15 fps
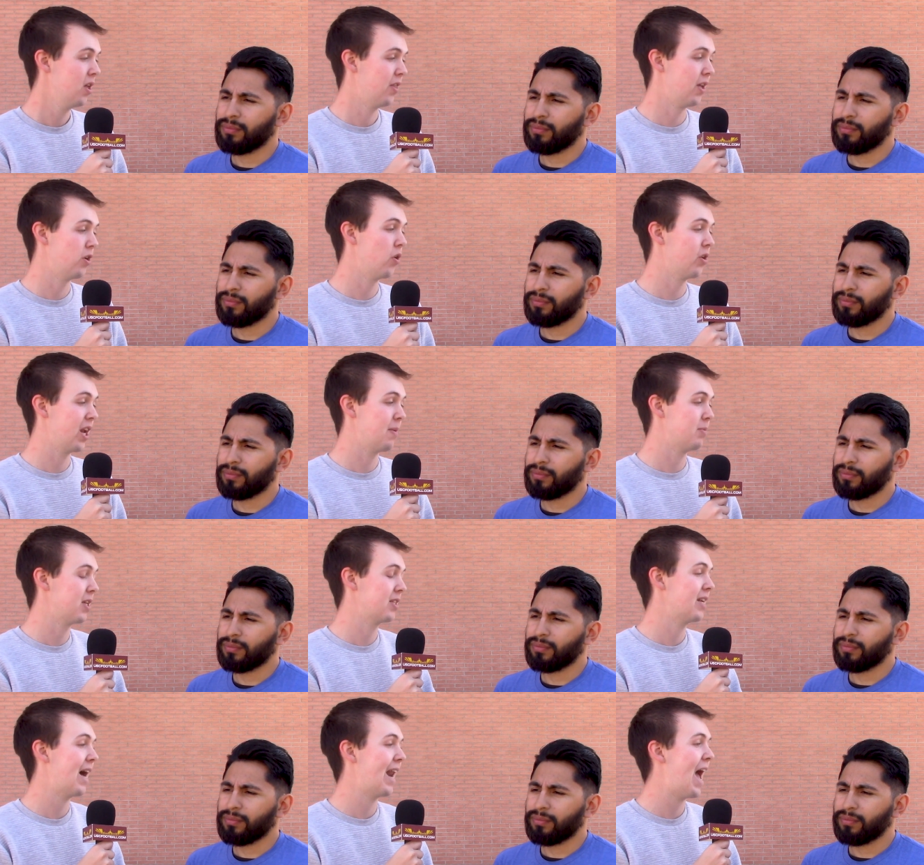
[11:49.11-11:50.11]
Speaker 1: that Notre Dame
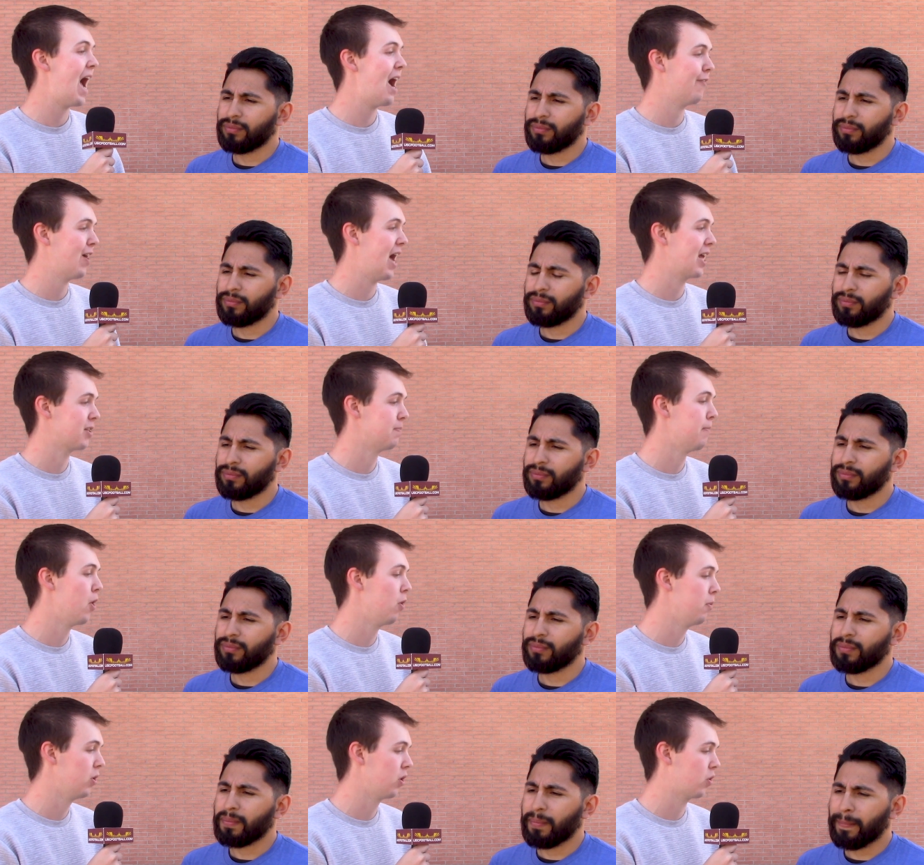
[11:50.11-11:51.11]
does not have as
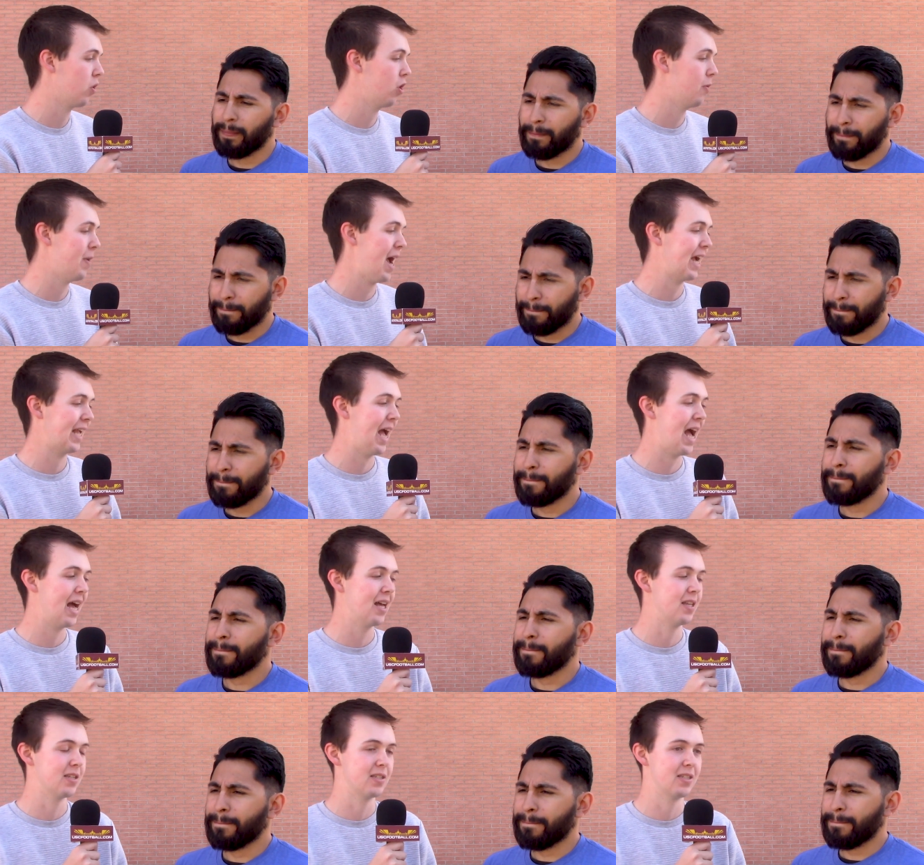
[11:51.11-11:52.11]
mobile a quarterback,
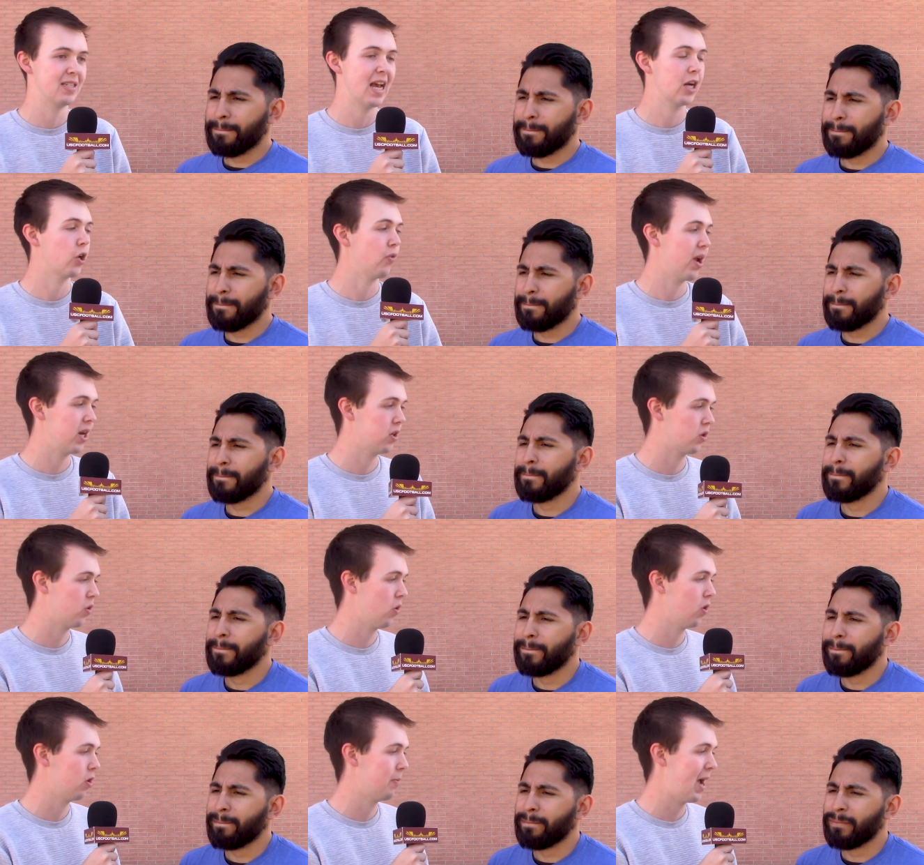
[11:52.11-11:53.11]
as decorated a
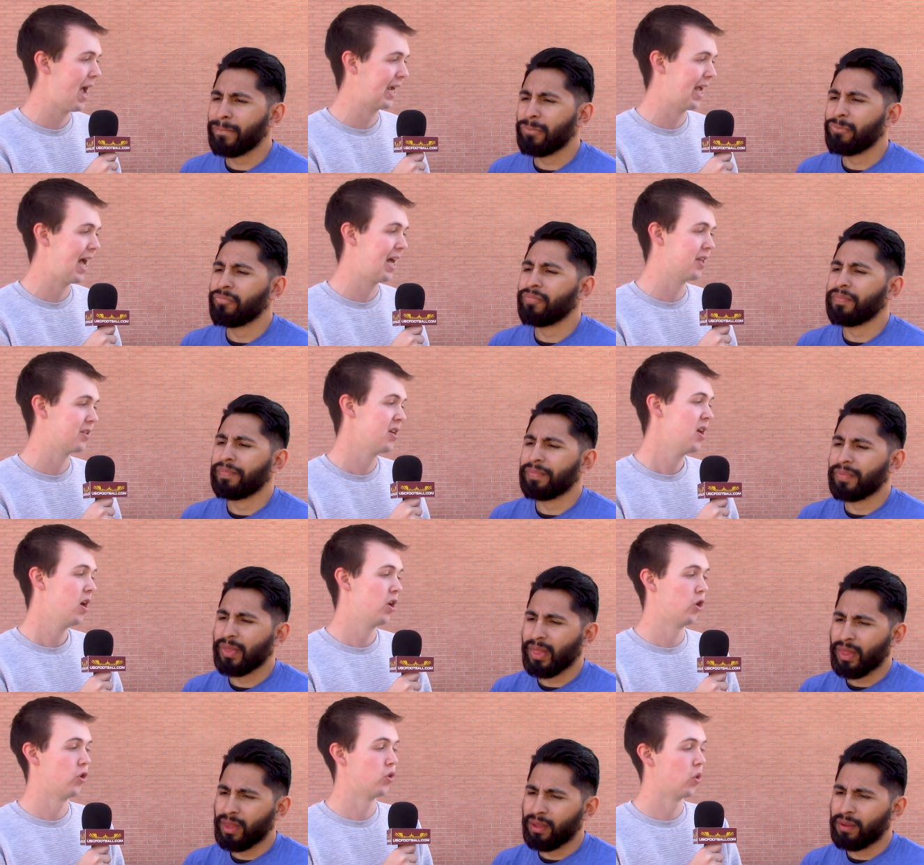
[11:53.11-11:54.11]
quarterback as,
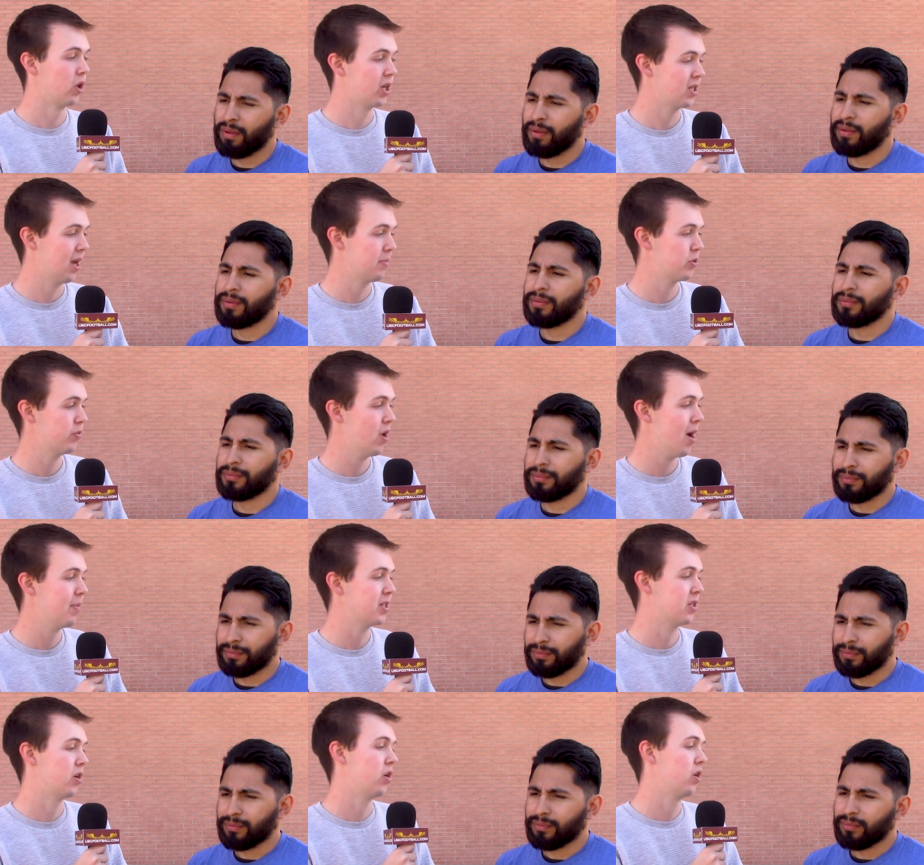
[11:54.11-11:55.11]
you know, Dorian
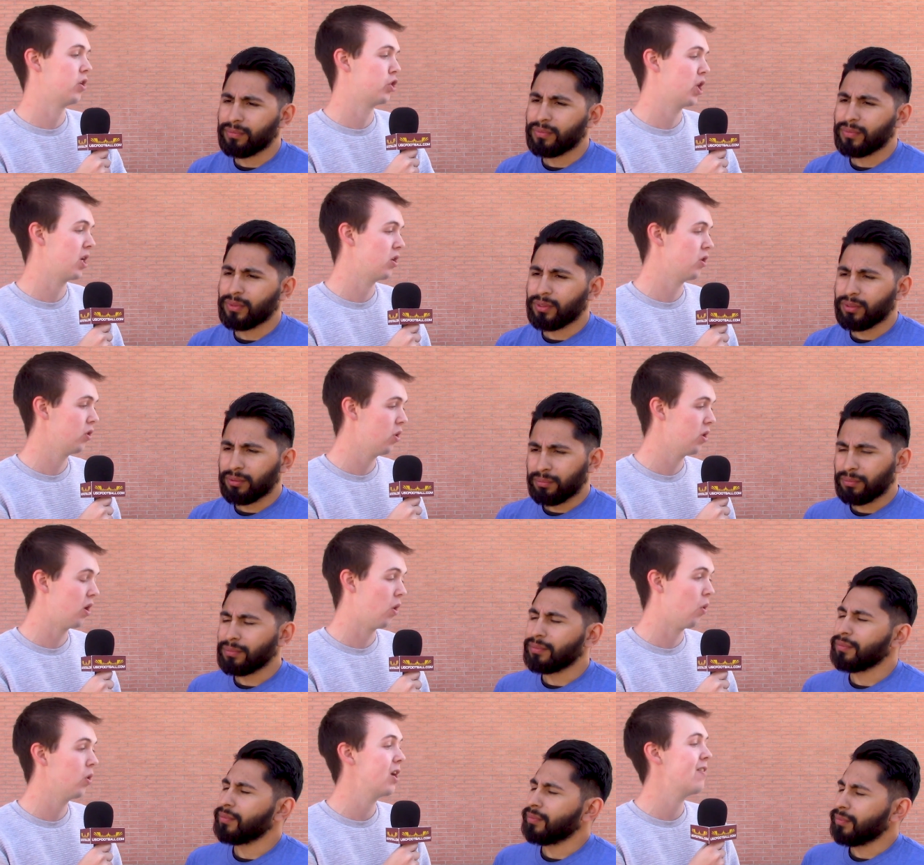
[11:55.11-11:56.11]
Thompson-Robinson or Jaden
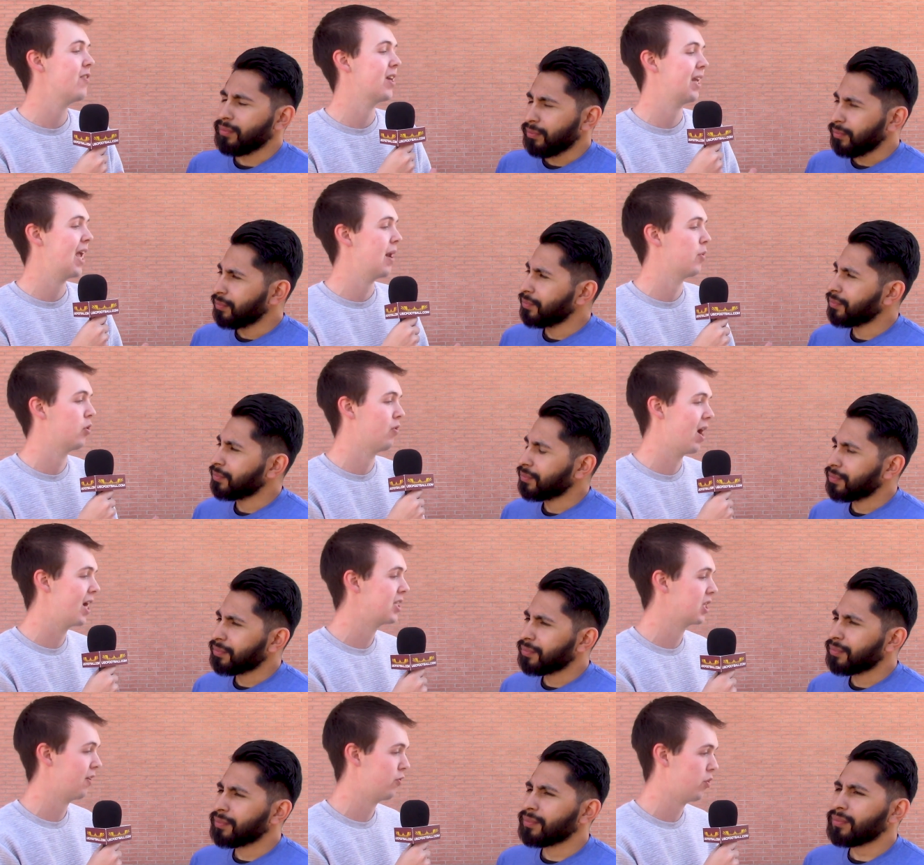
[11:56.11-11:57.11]
DeLora or even a Cameron
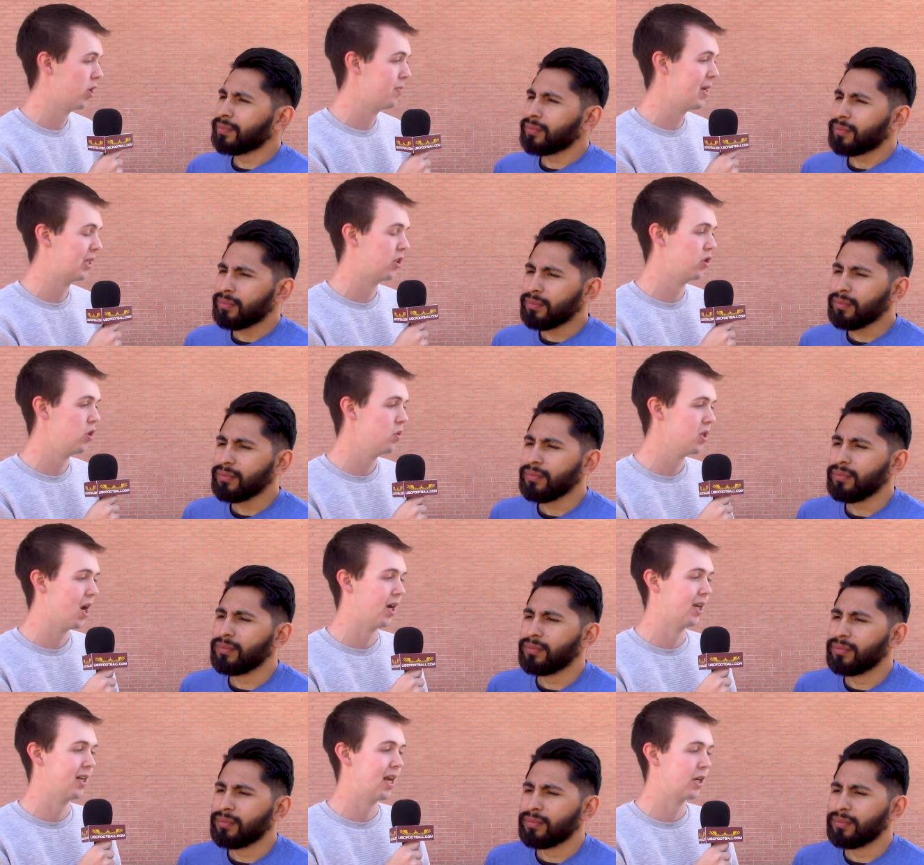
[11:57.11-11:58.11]
Rising if you want to make the
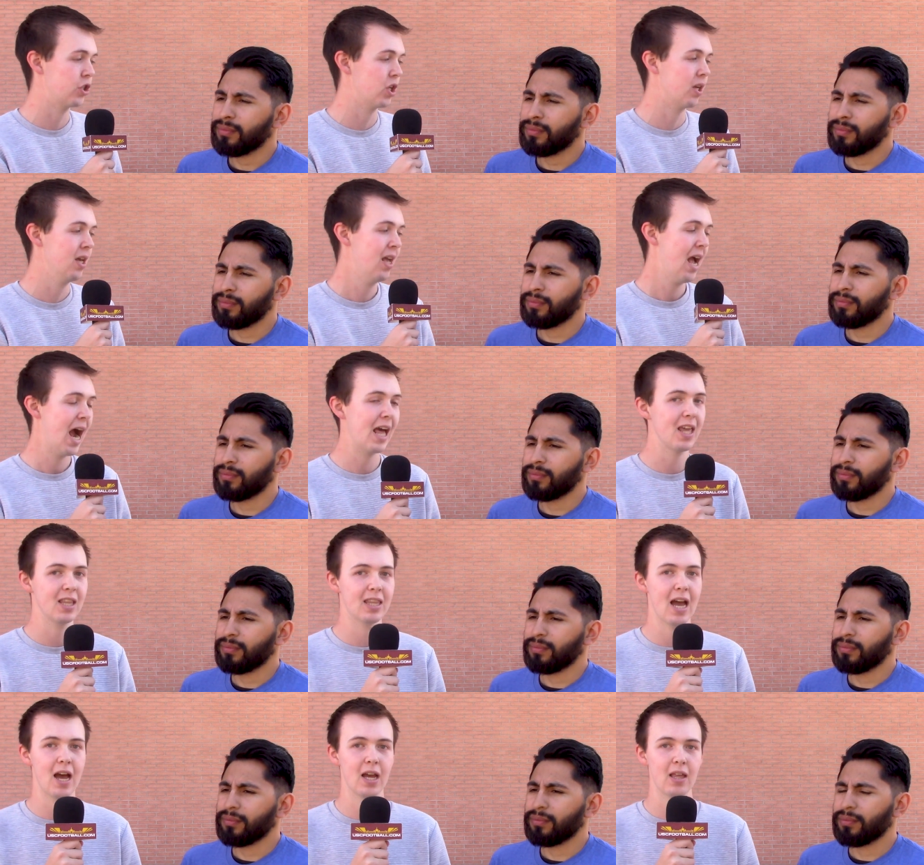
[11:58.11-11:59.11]
Utah connection. I
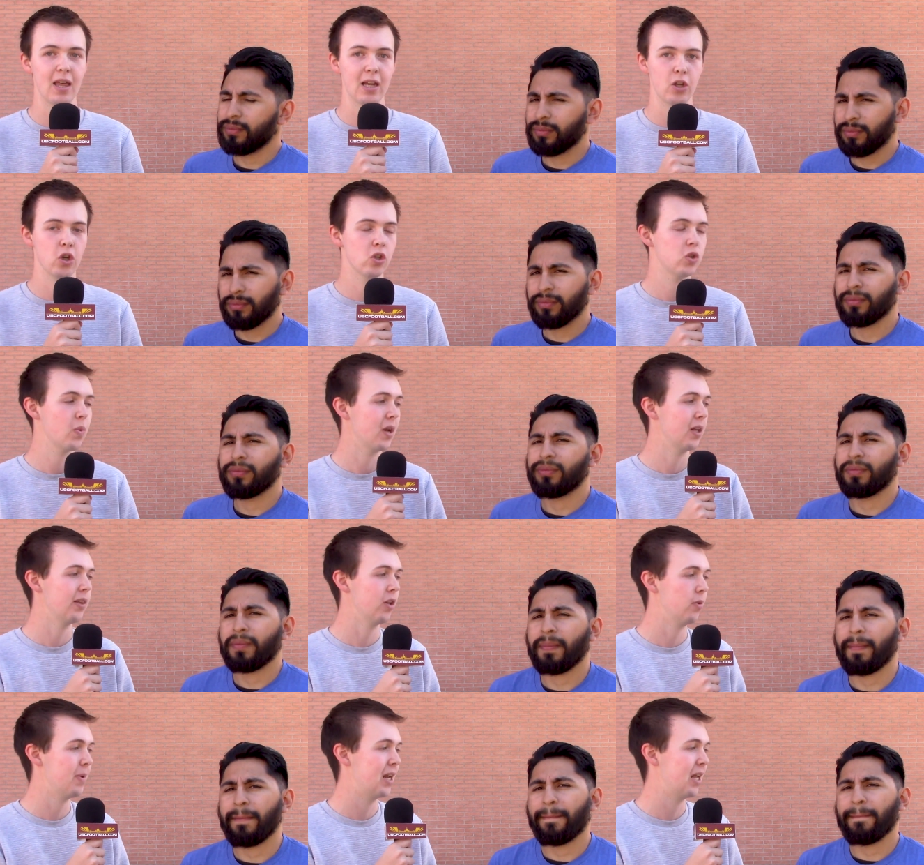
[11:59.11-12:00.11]
think that could swing a
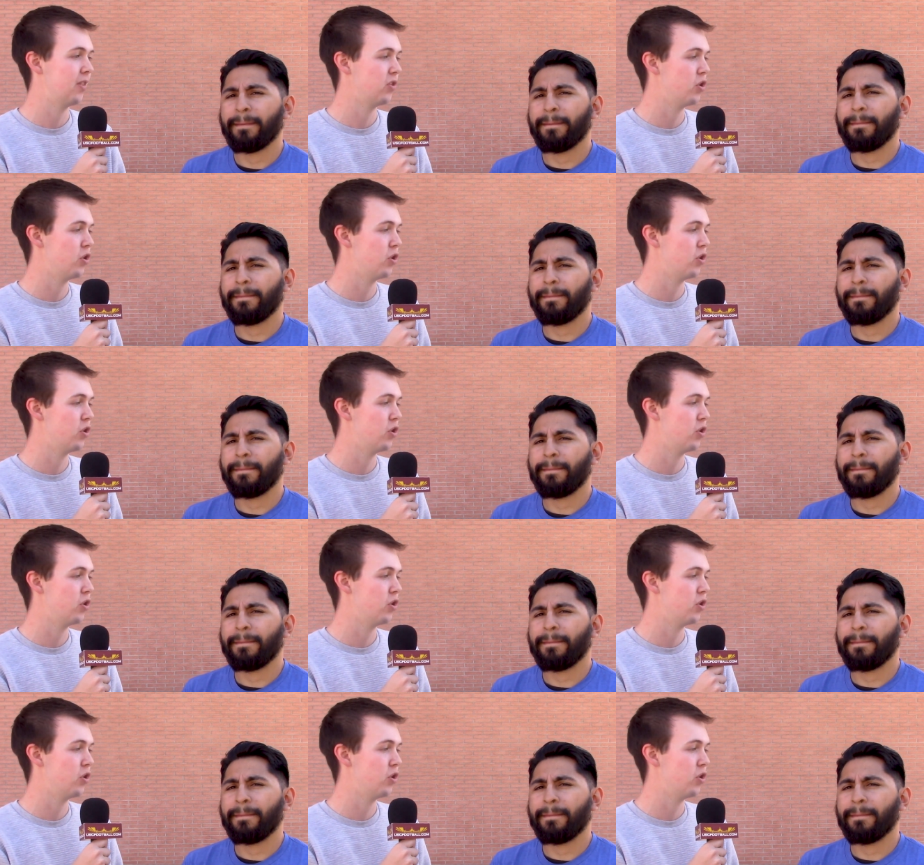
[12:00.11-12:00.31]
little bit in